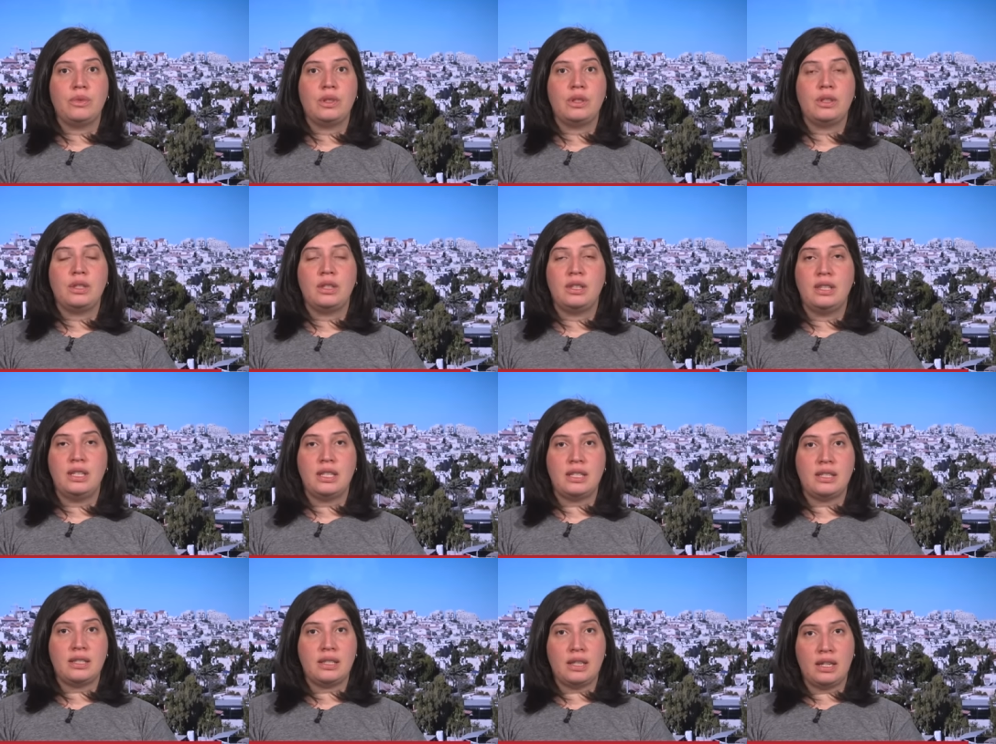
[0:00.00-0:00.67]

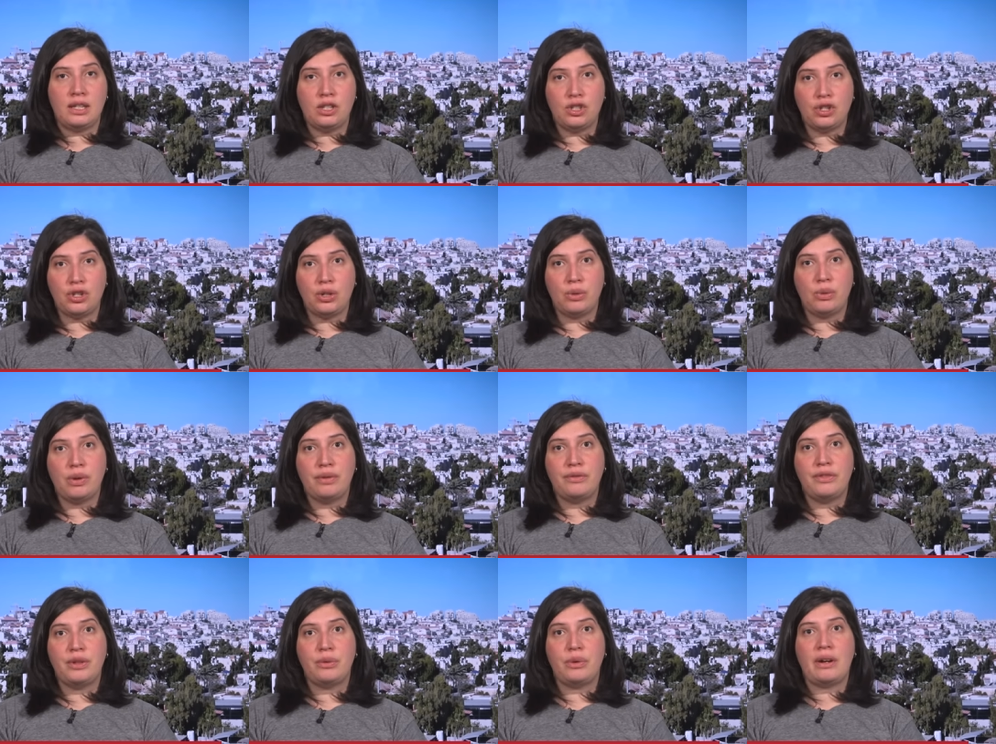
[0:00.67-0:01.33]
this issue
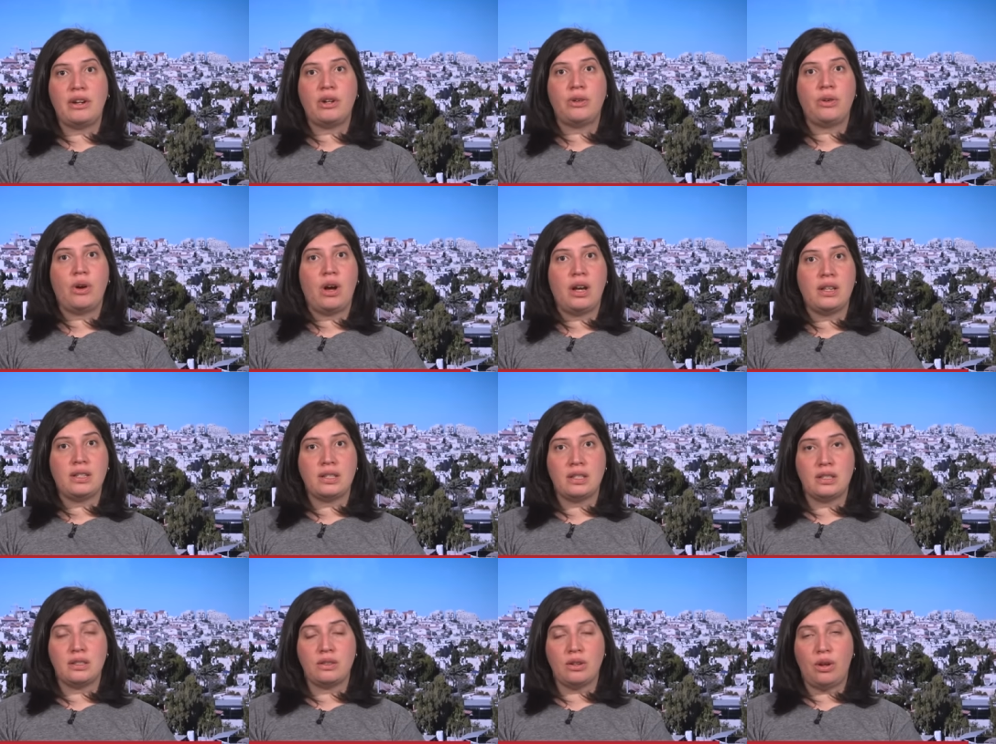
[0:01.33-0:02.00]
of the Red
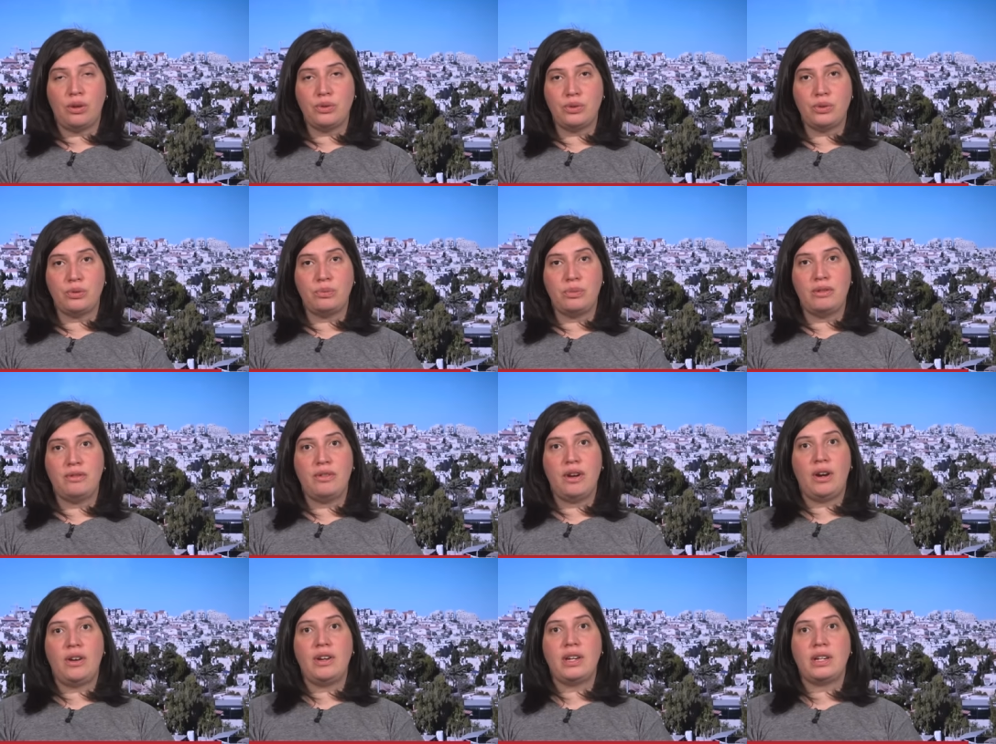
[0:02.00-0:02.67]
Cross has also been
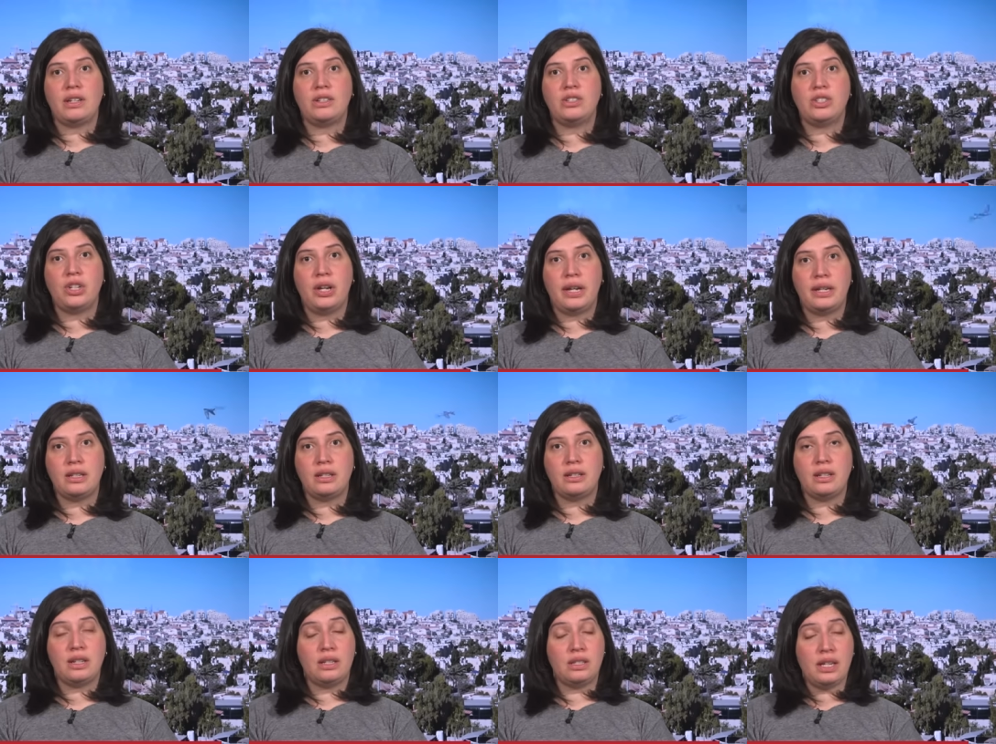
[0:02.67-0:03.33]
very
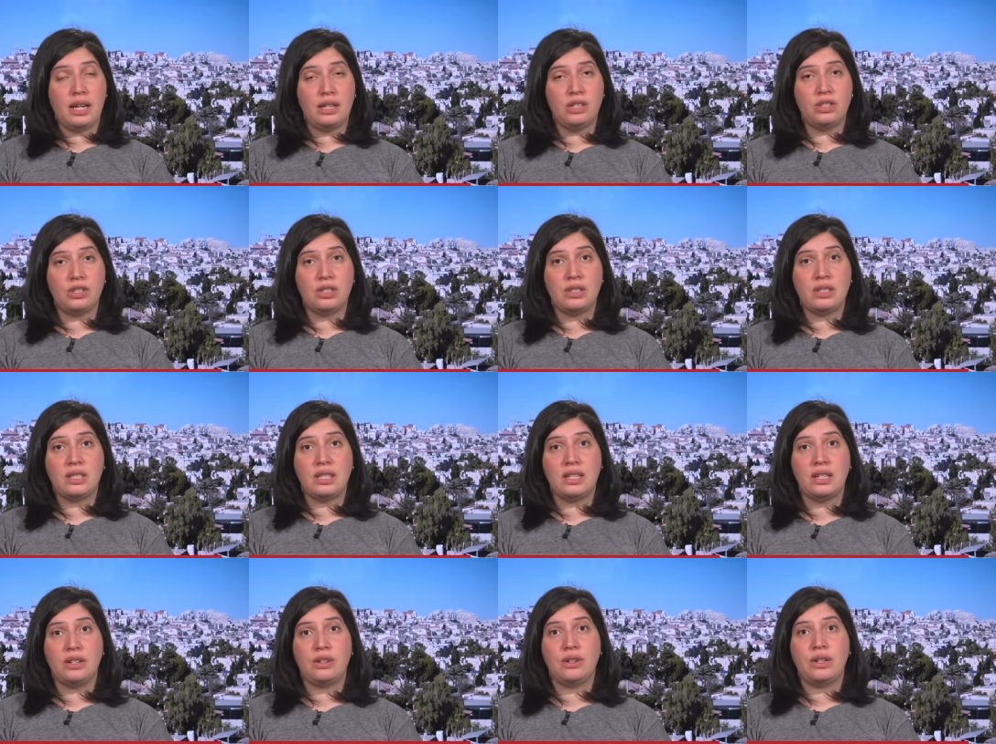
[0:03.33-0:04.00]
content
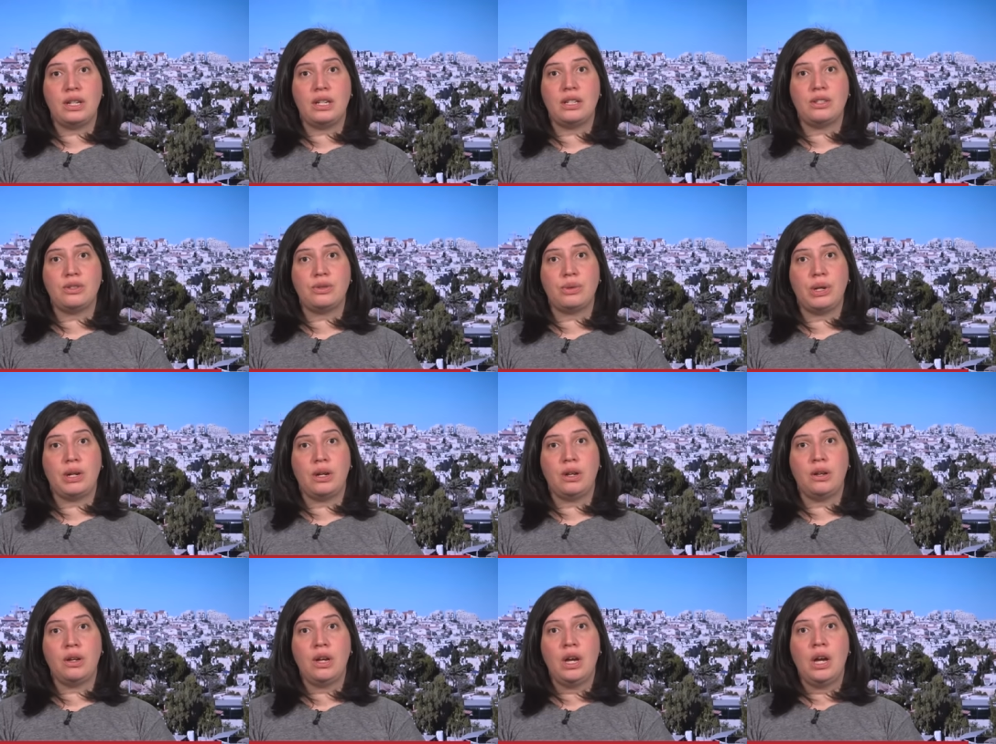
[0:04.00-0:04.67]
contentious here in
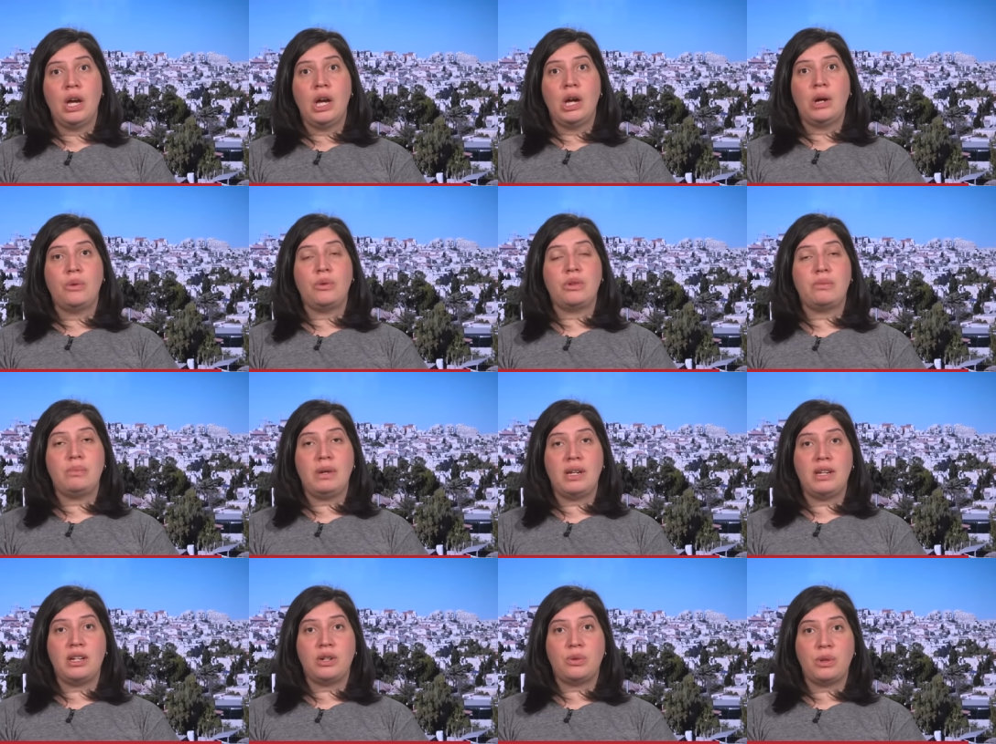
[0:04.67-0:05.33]
Israel, with
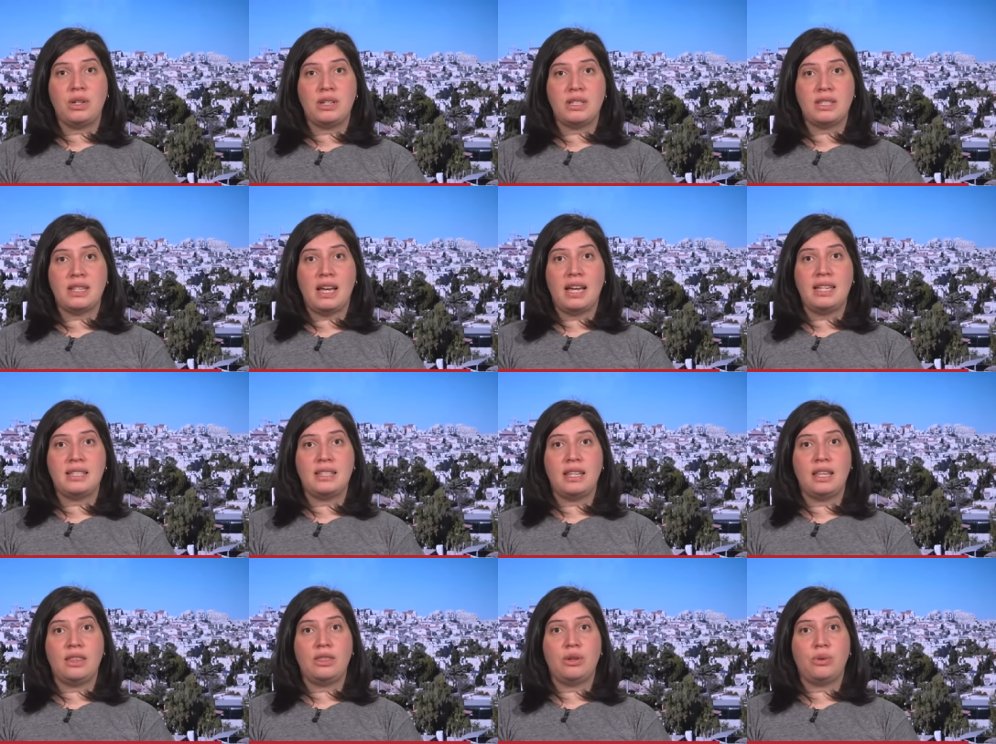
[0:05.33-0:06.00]
many
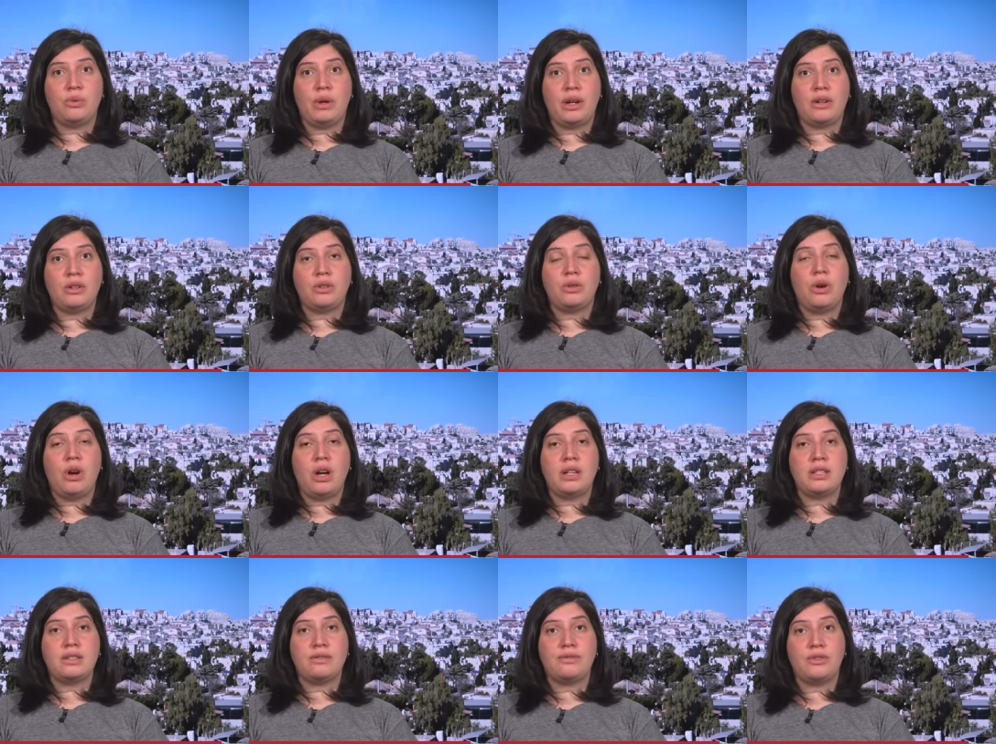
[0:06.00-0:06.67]
criticizing the Red
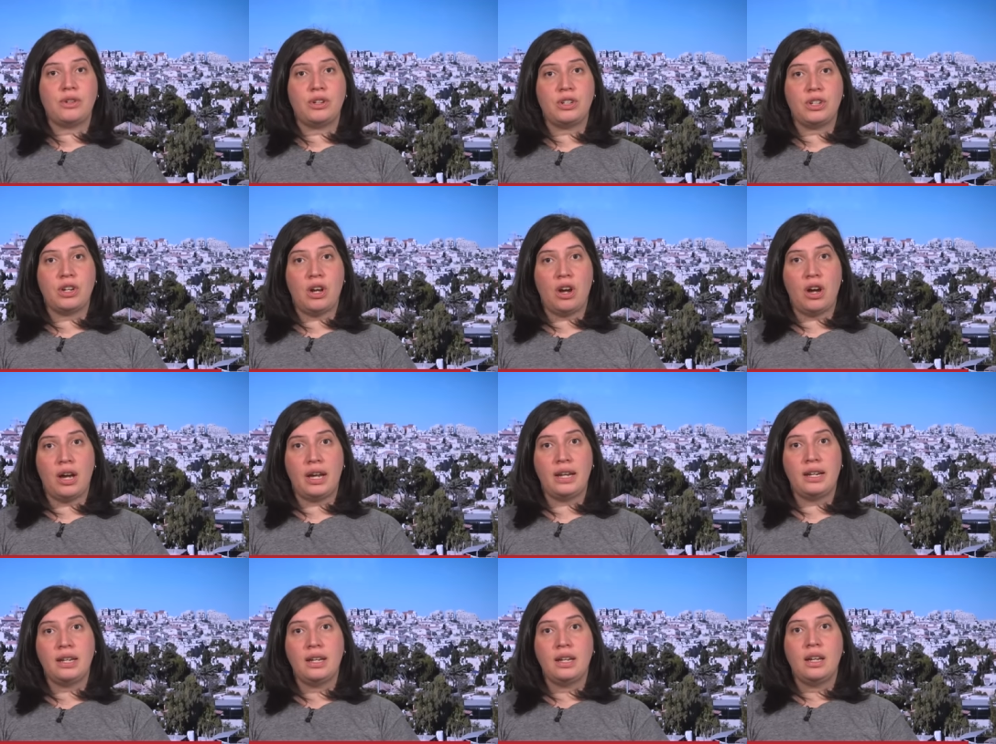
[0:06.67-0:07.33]
Cross for
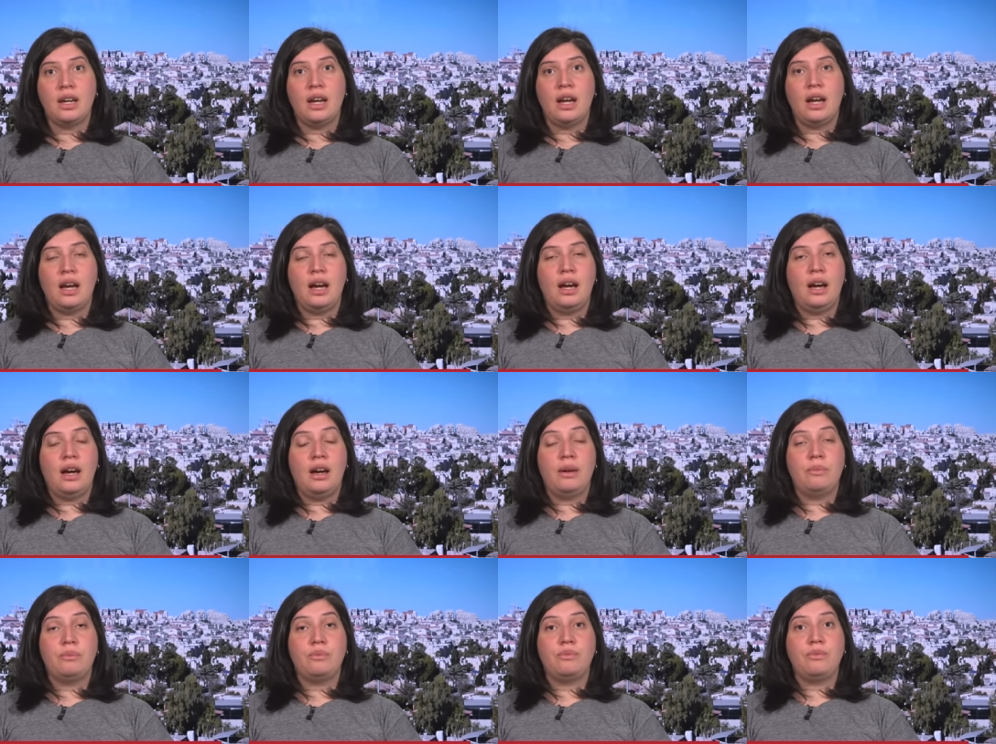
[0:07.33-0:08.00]
not,
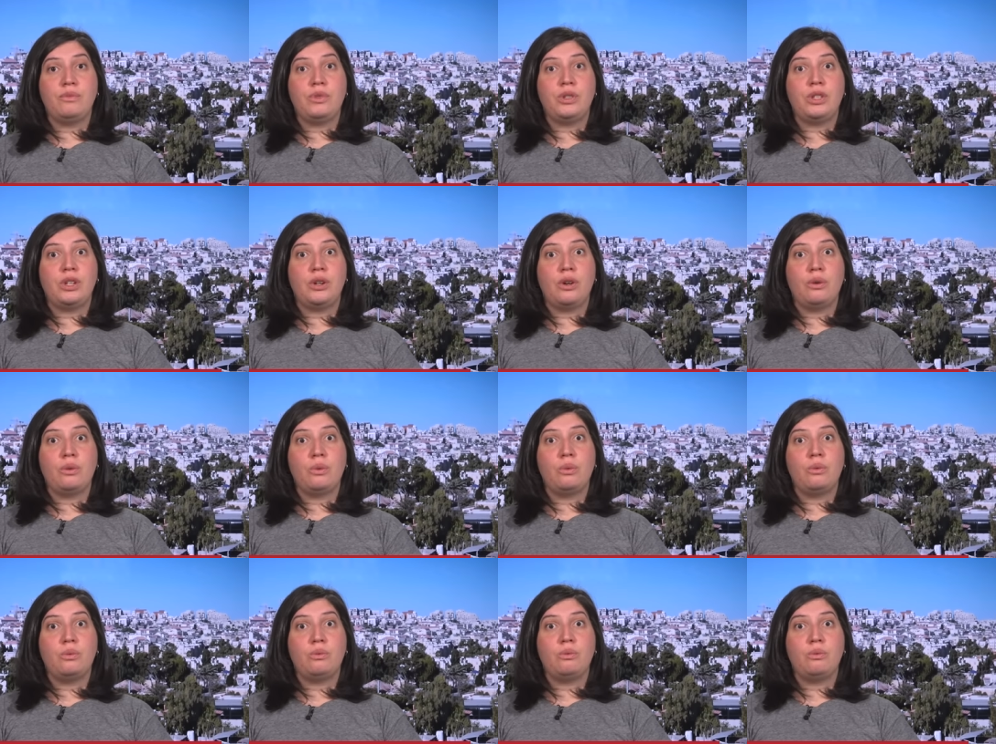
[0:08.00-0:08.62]
um, you know,